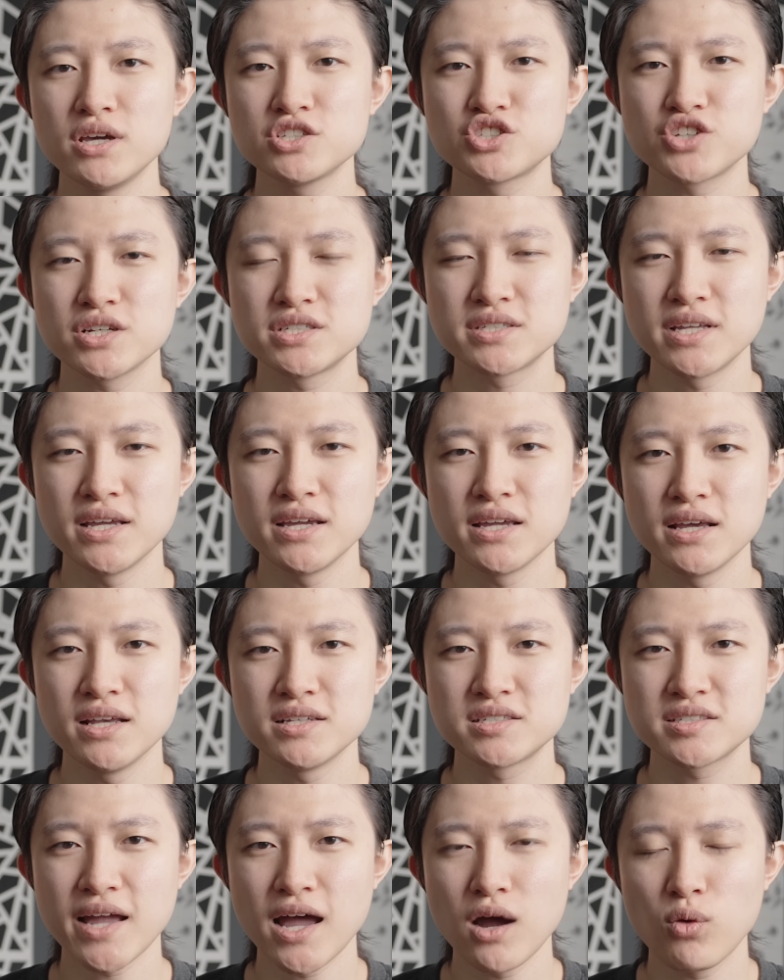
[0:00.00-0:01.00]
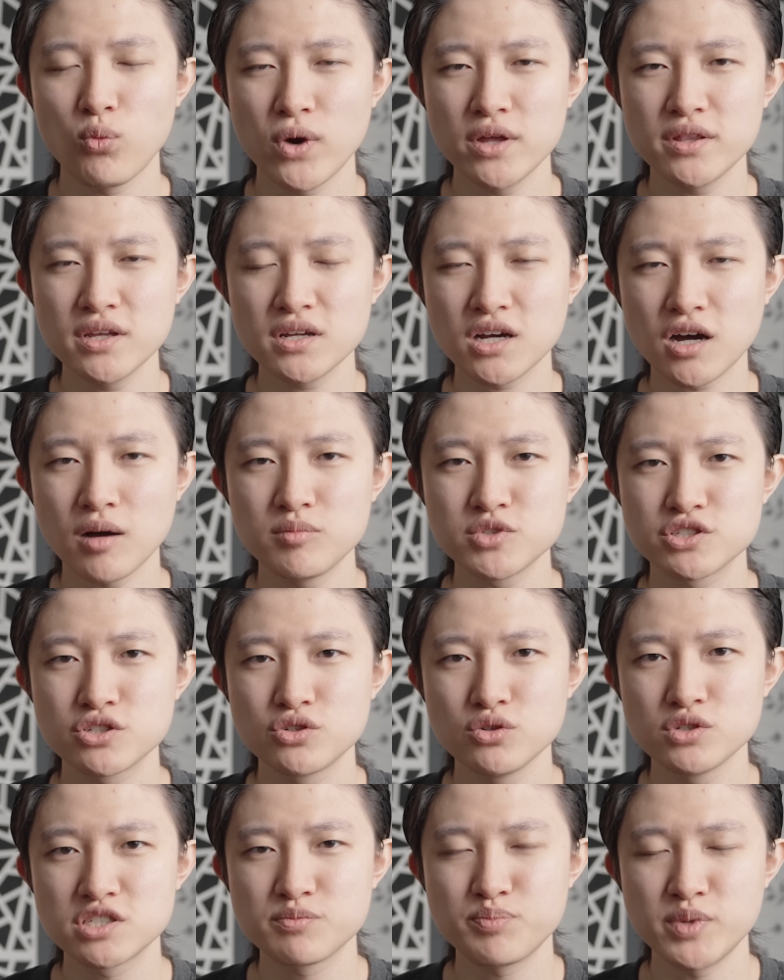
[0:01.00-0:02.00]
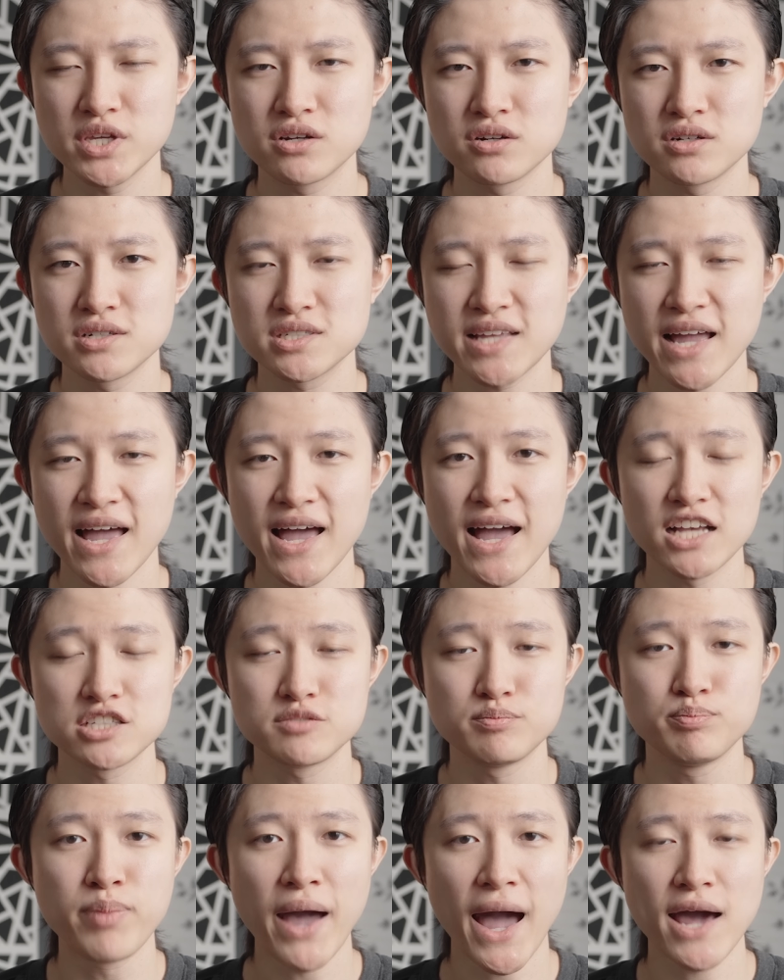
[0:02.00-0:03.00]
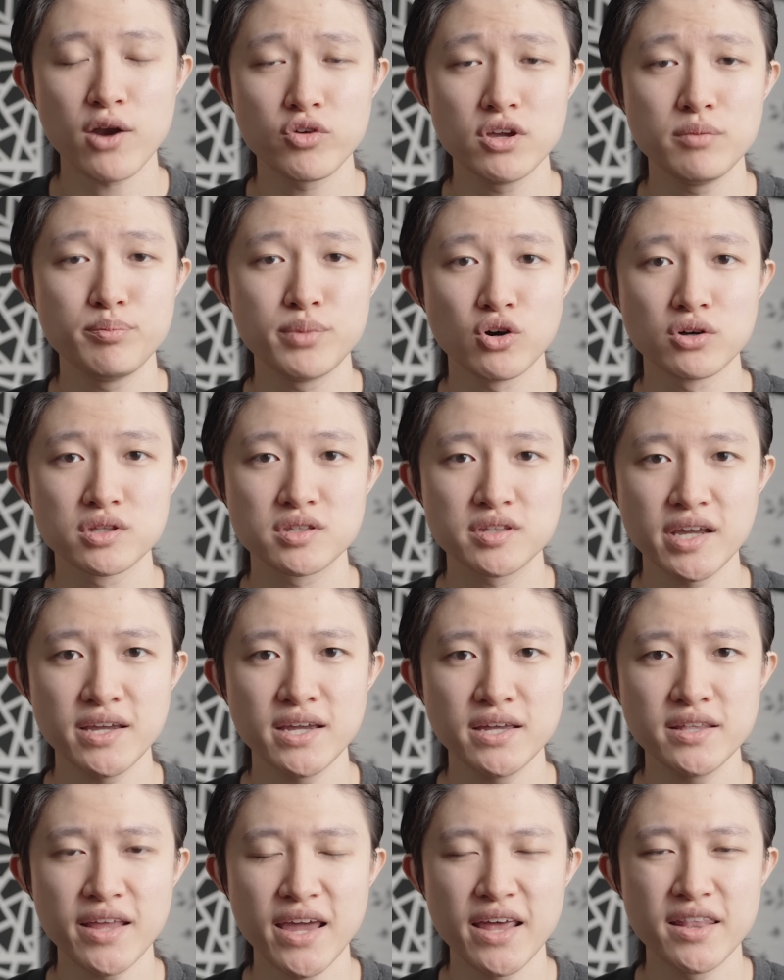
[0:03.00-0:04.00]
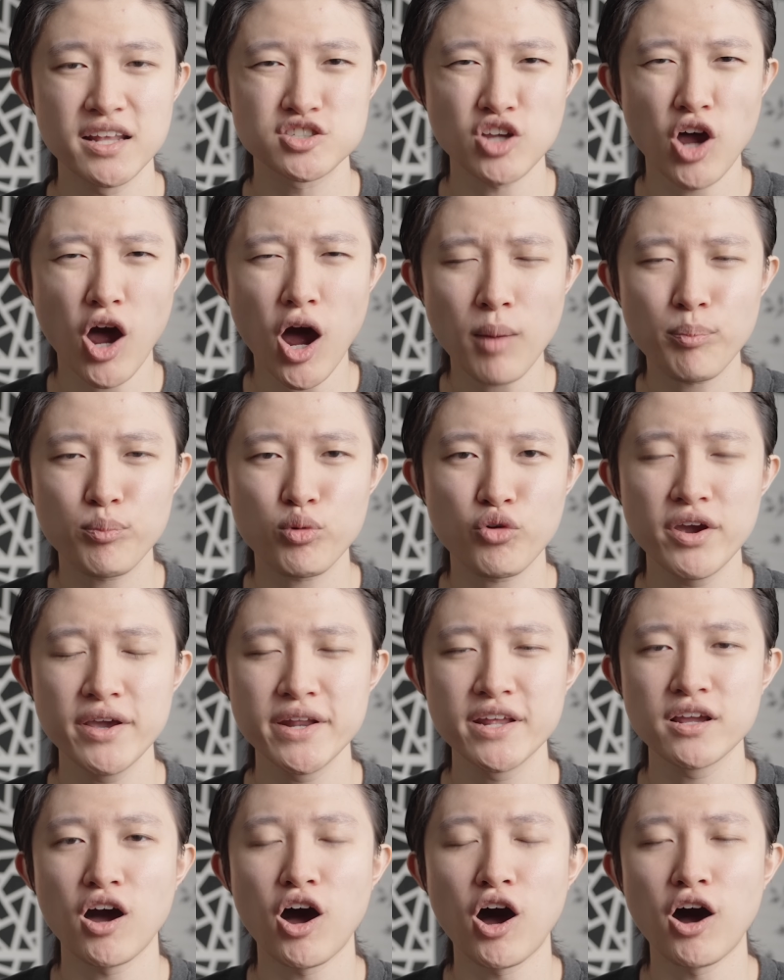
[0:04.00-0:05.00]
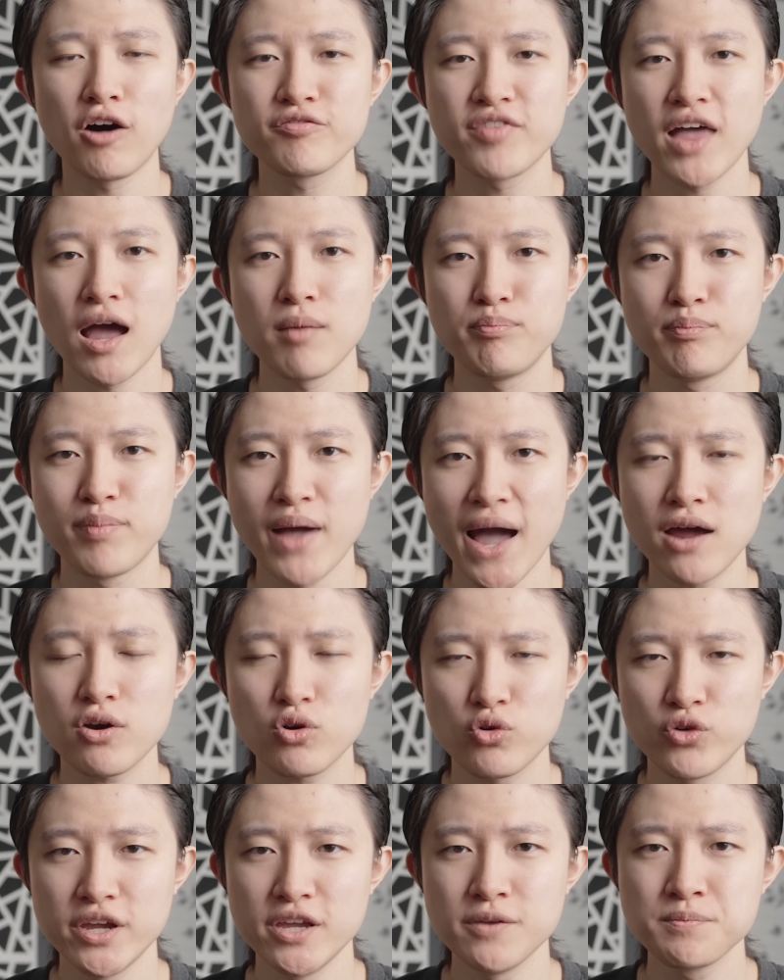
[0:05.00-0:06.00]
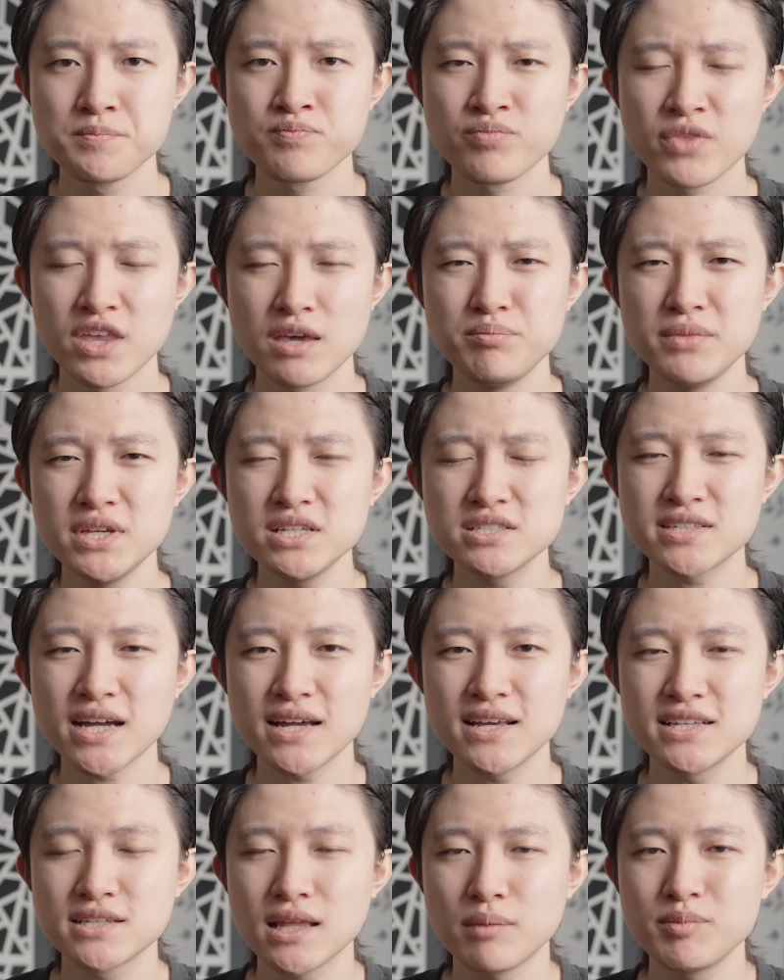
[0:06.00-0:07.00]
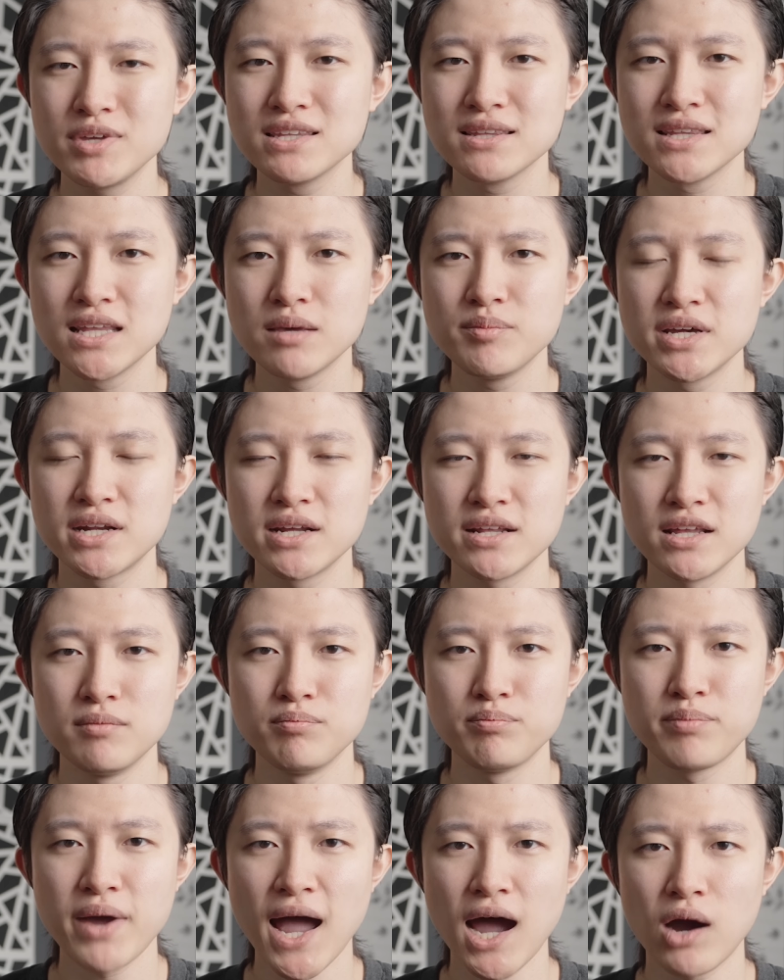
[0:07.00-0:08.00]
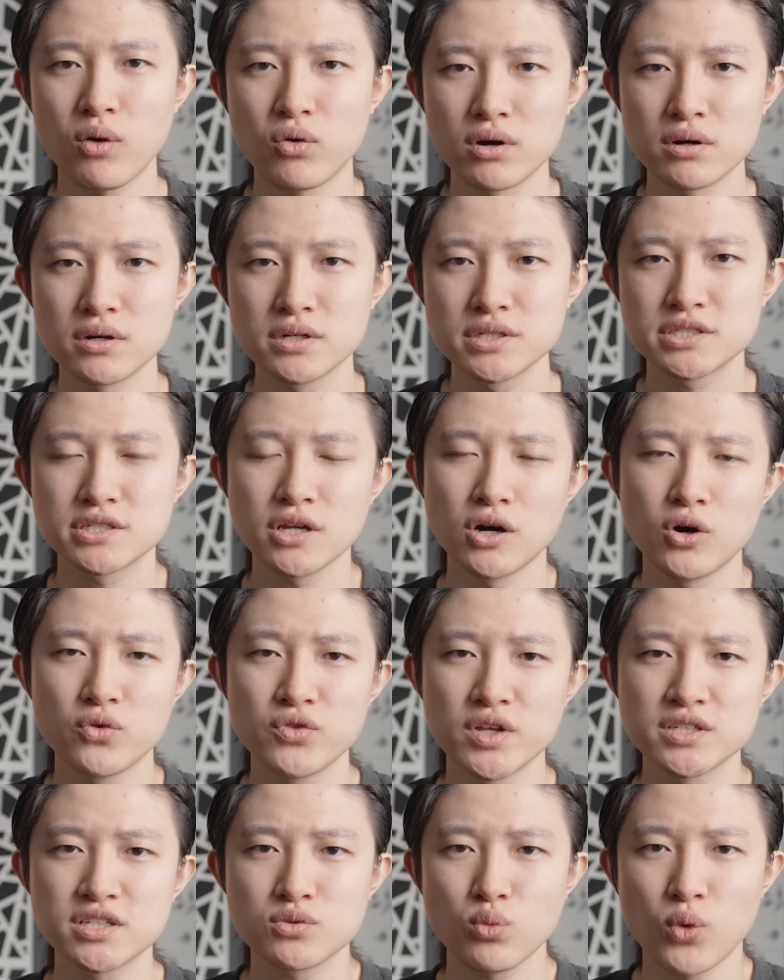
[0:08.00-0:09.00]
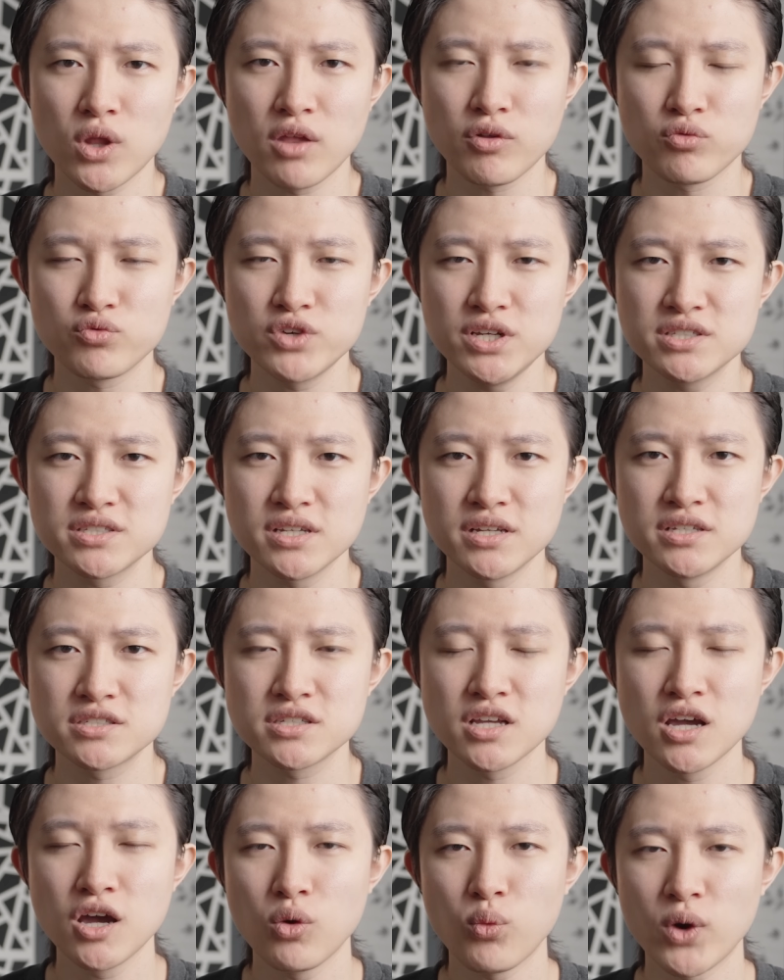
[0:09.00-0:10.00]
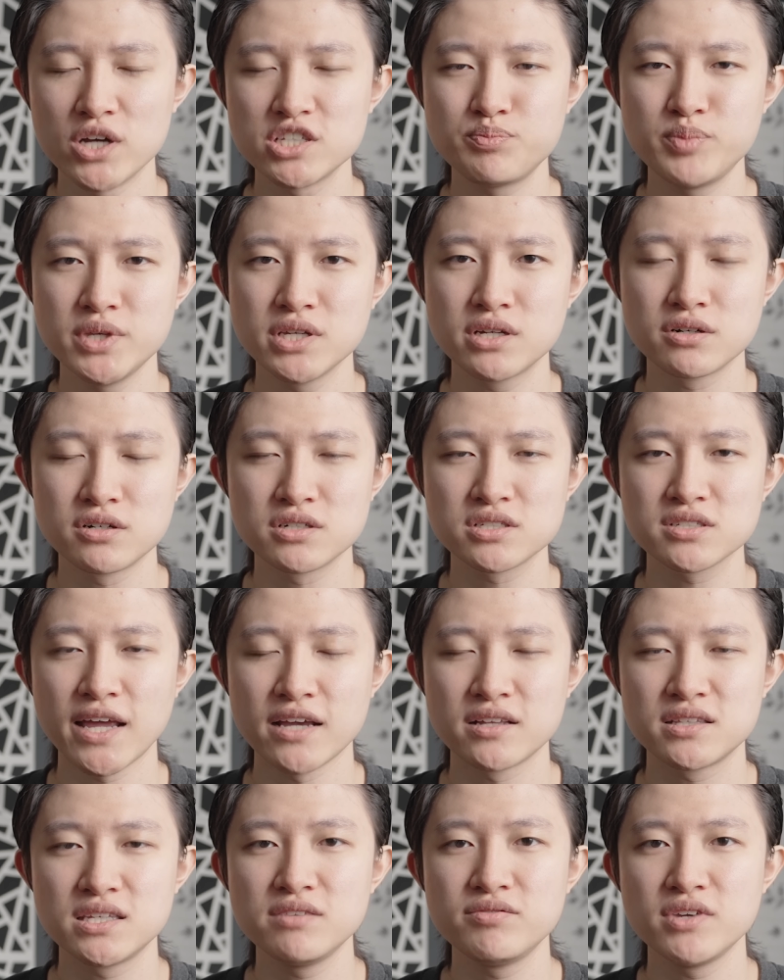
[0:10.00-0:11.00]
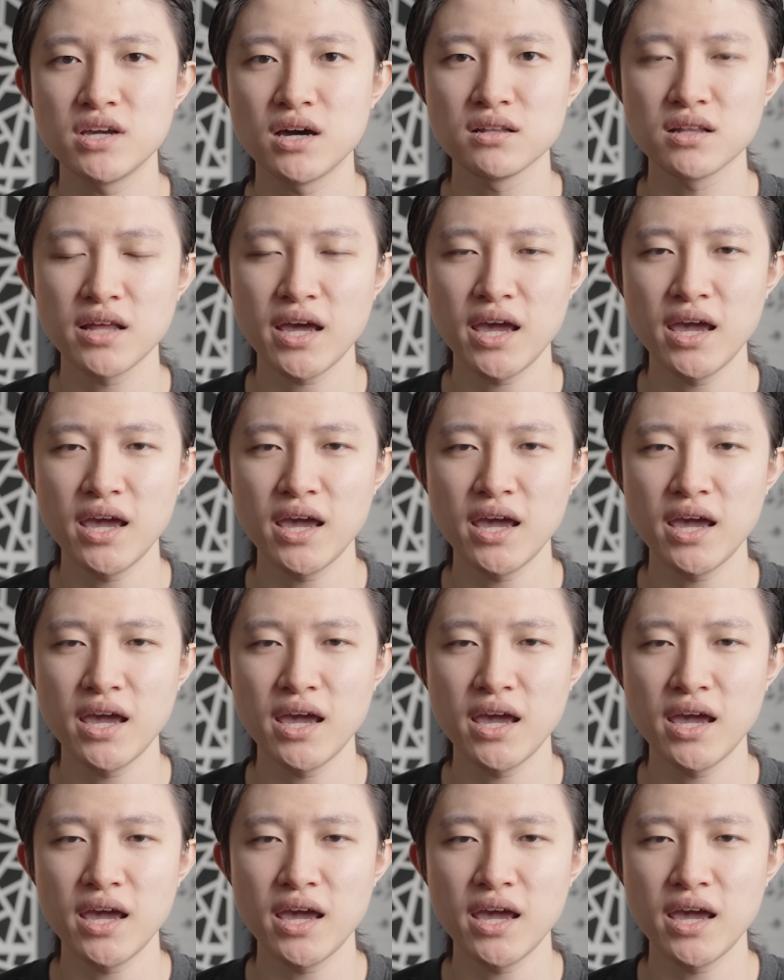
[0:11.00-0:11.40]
interesting is that when it comes to speakers that has battery built in and is operating off that battery, it means that it's gonna be limited in power. So this is one of the reasons why speakers like D V L